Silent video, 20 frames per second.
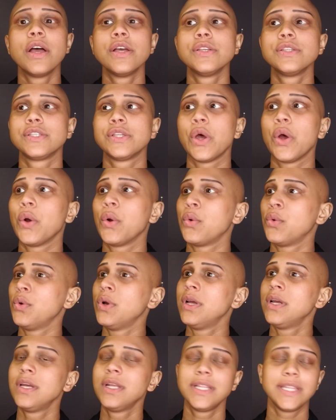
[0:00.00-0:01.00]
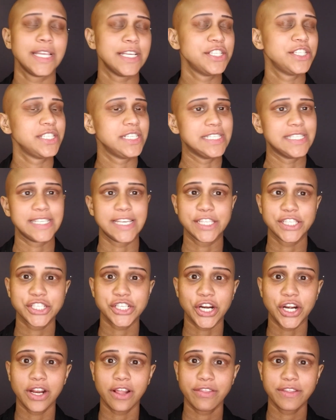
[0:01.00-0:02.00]
So let's just get
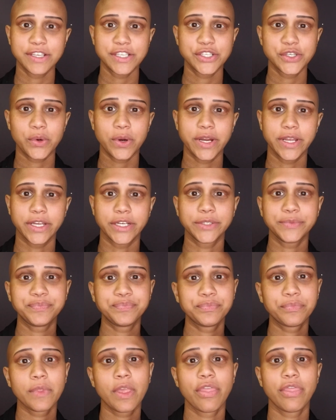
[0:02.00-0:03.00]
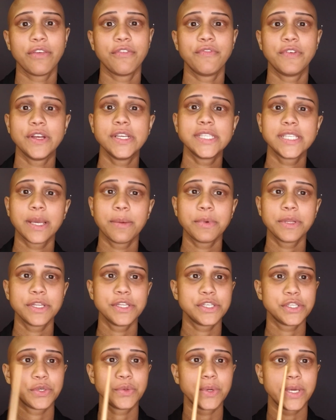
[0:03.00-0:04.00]
started on the tutorial. The first thing I'm going
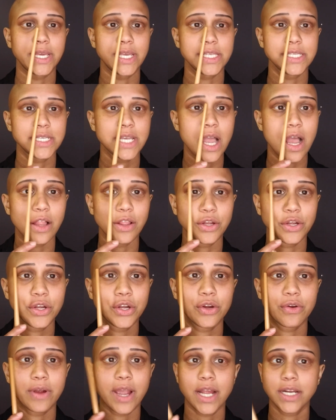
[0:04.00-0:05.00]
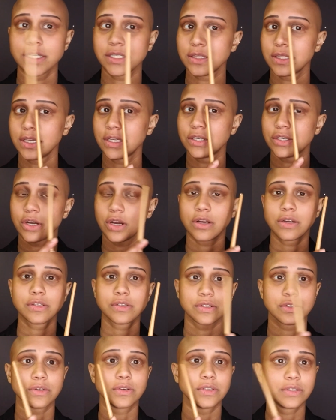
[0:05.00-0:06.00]
to do is color correct the dark
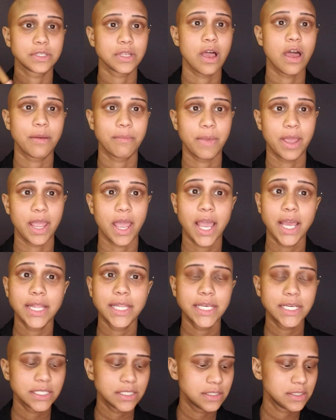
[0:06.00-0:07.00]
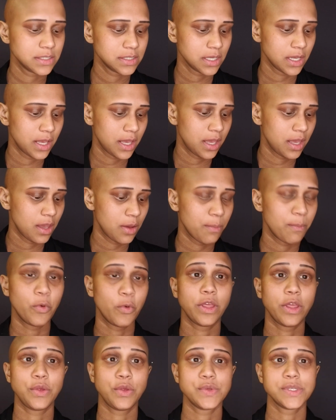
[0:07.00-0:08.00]
circles on my eyelids. We're
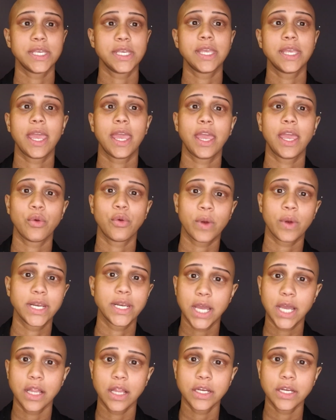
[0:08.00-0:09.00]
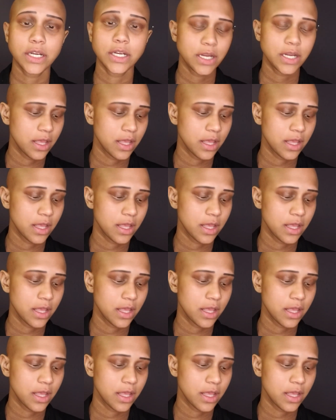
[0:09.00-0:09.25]
using a red color.